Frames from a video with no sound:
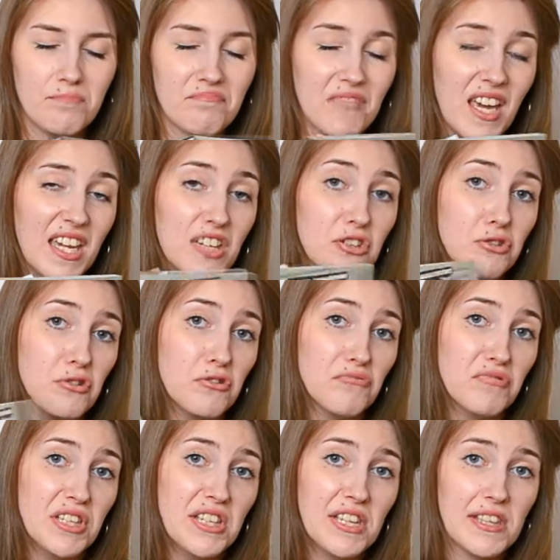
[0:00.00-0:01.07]
I enjoyed
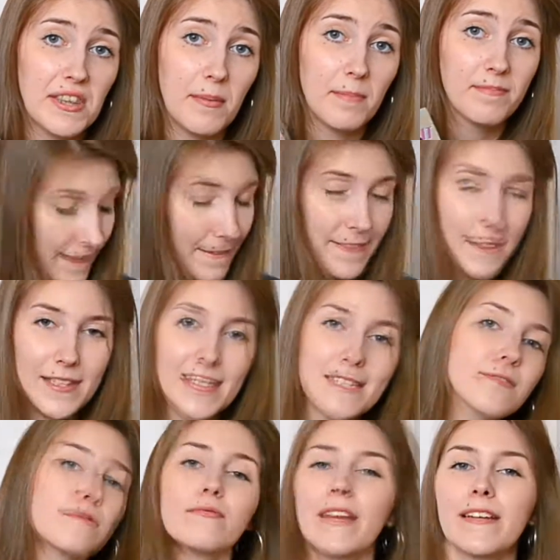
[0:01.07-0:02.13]
reading them. The
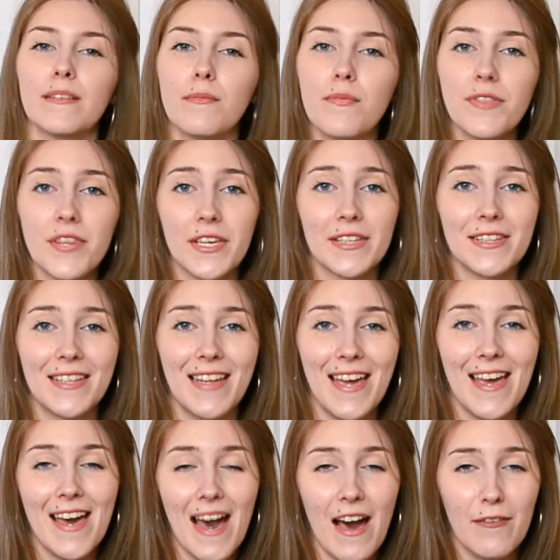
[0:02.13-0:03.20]
next random thing that I
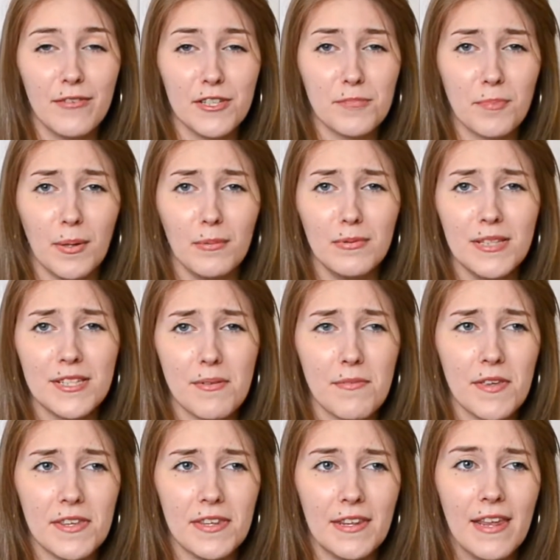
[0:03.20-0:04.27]
have is probably
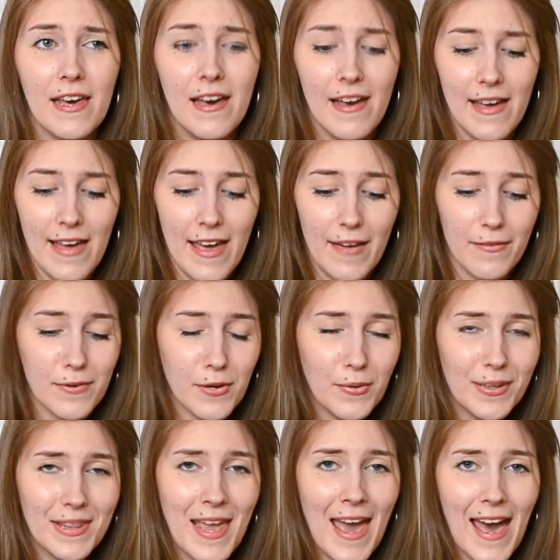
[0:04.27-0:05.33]
something that
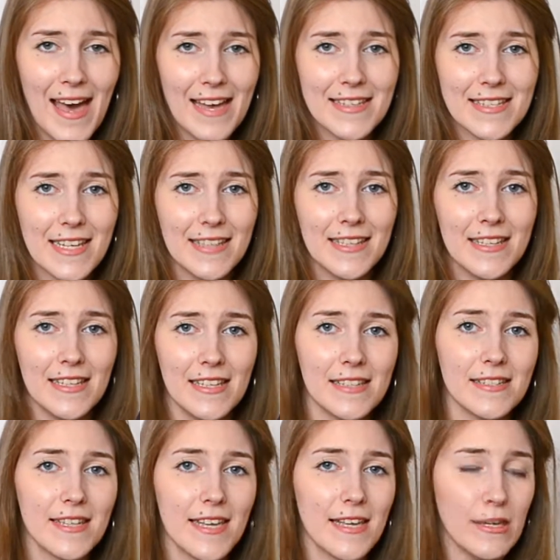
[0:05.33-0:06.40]
everyone has, and it
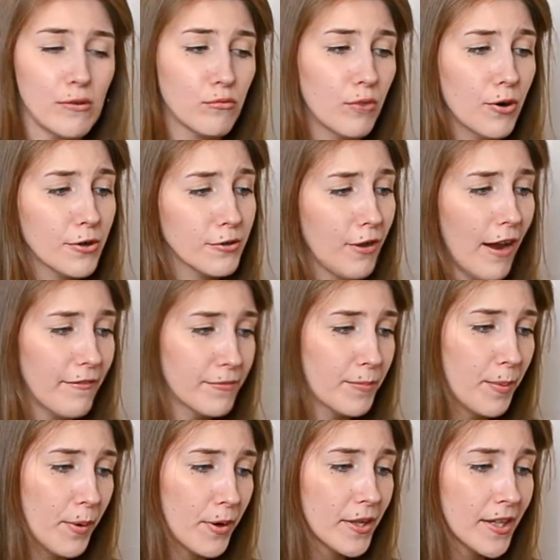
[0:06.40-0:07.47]
is a Warcraft
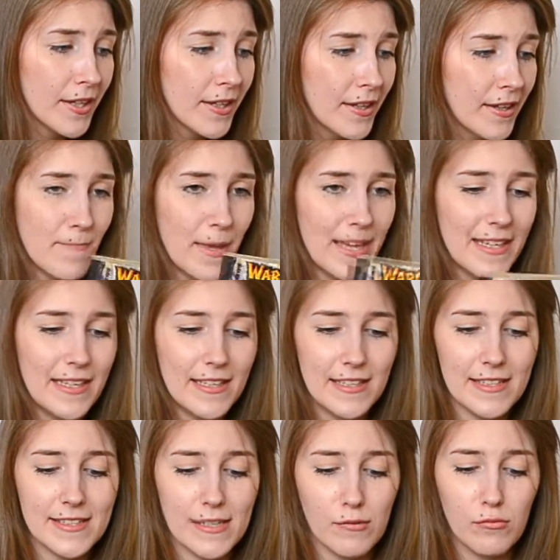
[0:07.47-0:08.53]
book, and it
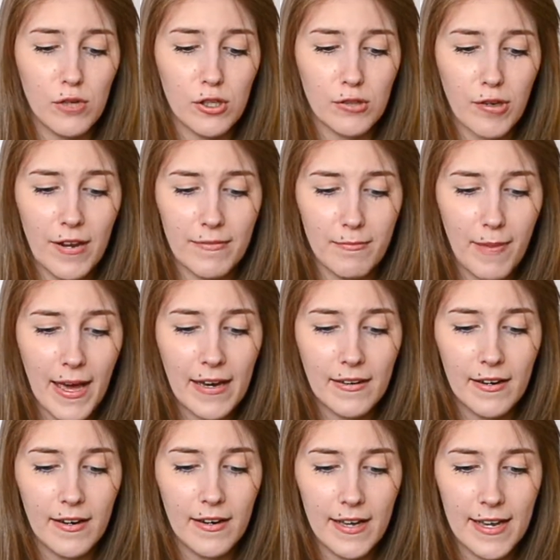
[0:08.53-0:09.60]
is a Warcraft
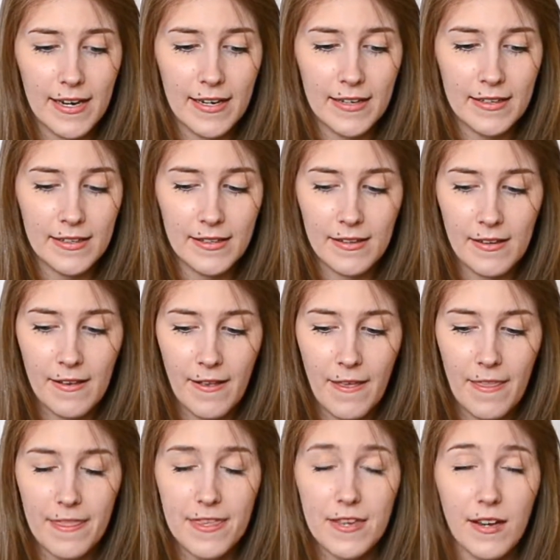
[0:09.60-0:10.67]
manga, and
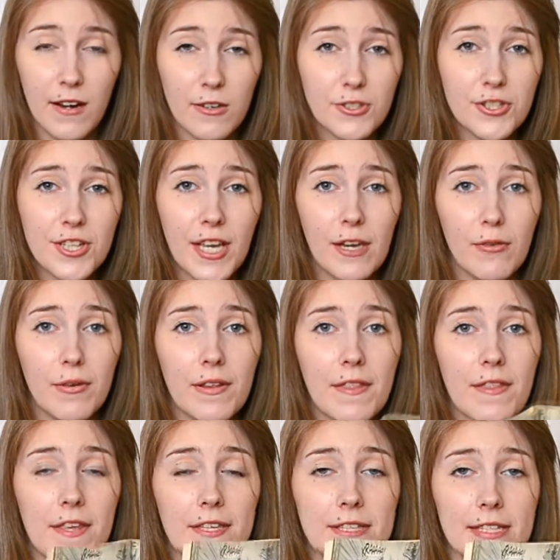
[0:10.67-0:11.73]
the art style on
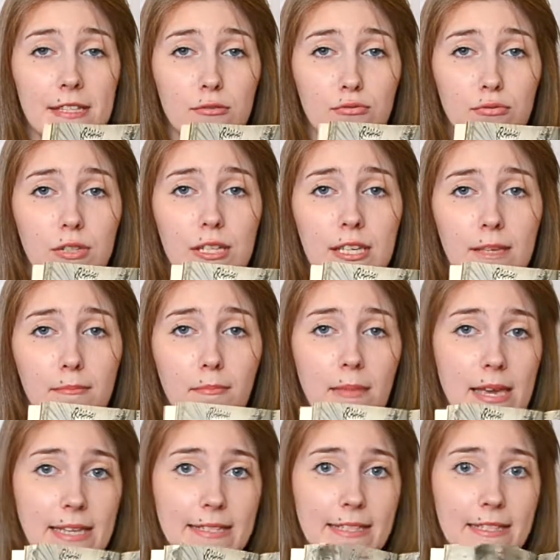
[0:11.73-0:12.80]
this is really
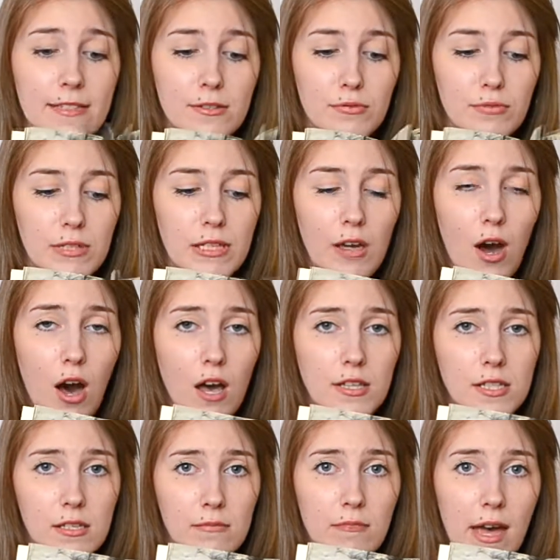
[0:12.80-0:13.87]
amazing. It's really
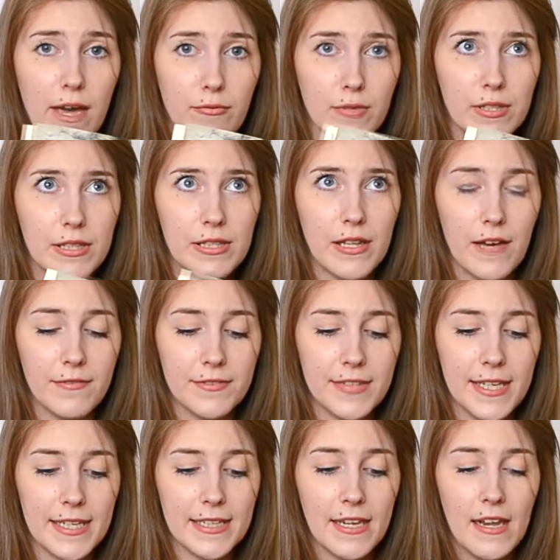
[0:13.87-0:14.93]
awesome. I really loved
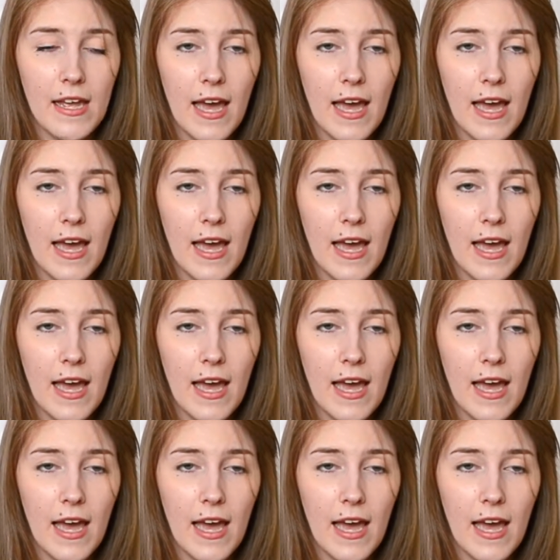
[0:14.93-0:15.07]
it.